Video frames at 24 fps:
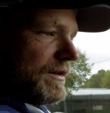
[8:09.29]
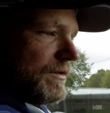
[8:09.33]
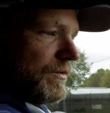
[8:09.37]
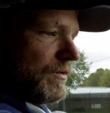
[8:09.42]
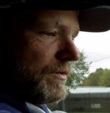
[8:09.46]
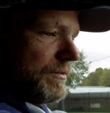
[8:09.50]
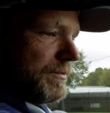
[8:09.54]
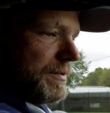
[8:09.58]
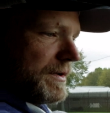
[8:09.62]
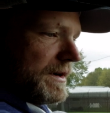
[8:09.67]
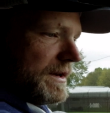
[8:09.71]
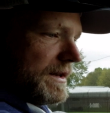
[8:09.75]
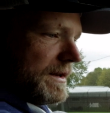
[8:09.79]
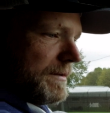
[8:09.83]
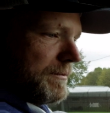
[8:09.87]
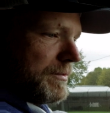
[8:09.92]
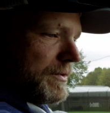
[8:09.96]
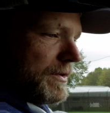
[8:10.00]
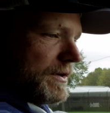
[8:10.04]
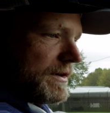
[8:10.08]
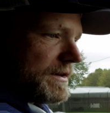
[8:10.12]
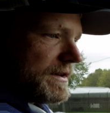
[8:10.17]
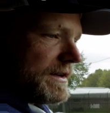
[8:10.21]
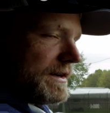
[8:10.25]
we'll put it in
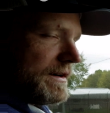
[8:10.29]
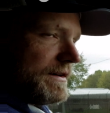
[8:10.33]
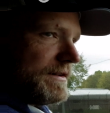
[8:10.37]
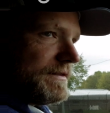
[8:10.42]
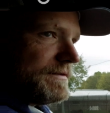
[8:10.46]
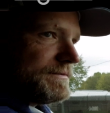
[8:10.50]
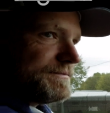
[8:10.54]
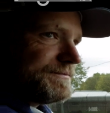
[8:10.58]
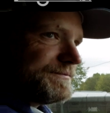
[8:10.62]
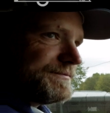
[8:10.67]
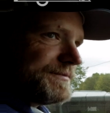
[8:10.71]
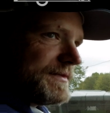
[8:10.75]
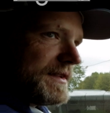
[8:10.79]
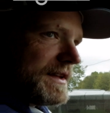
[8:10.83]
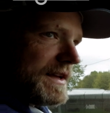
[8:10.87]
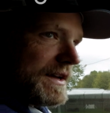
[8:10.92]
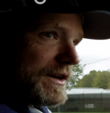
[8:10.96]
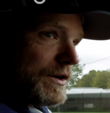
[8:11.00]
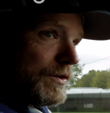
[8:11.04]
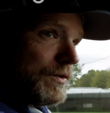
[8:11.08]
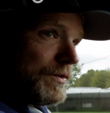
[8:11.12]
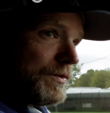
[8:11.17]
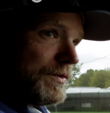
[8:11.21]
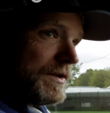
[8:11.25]
park there and
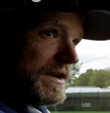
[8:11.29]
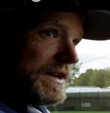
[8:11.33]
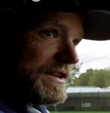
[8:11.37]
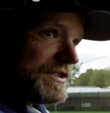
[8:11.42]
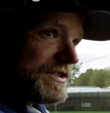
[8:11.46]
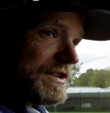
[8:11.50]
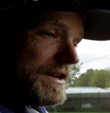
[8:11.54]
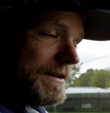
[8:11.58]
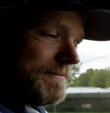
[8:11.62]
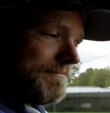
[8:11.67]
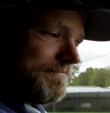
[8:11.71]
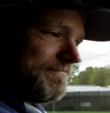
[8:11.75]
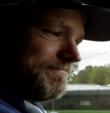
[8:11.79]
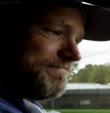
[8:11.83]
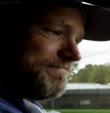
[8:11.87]
go hitch it up.